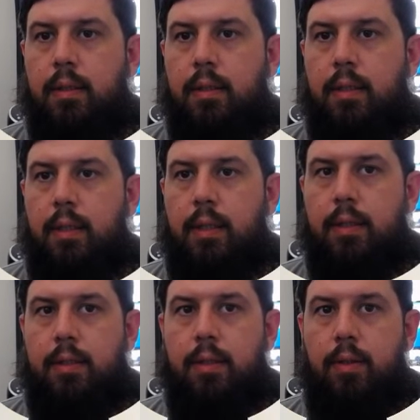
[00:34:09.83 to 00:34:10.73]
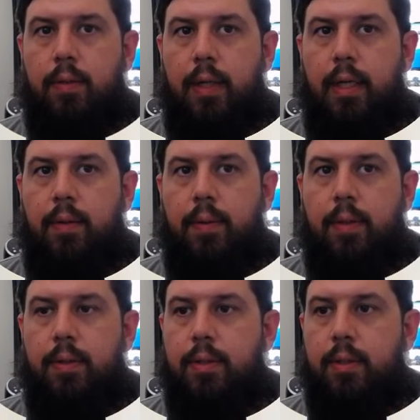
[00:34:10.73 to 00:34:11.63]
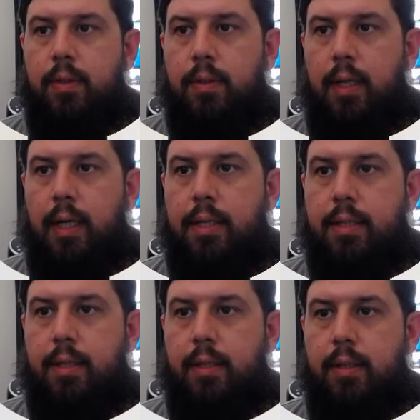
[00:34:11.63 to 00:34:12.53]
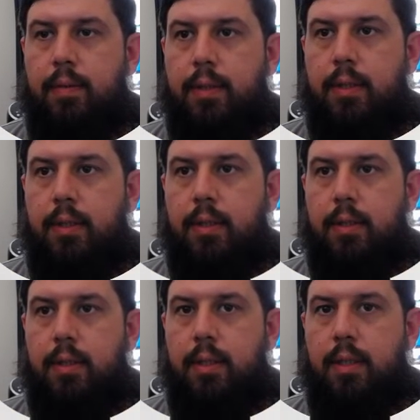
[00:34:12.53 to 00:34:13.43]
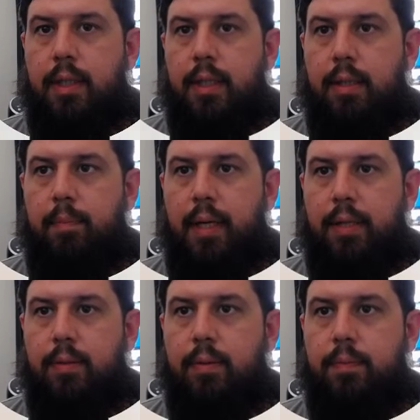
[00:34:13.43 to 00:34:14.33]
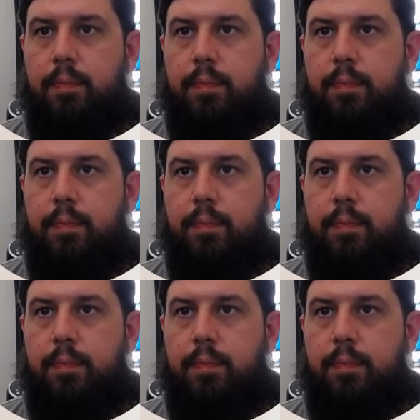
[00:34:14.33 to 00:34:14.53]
All right, so now we're going to the last area, which is the bathroom.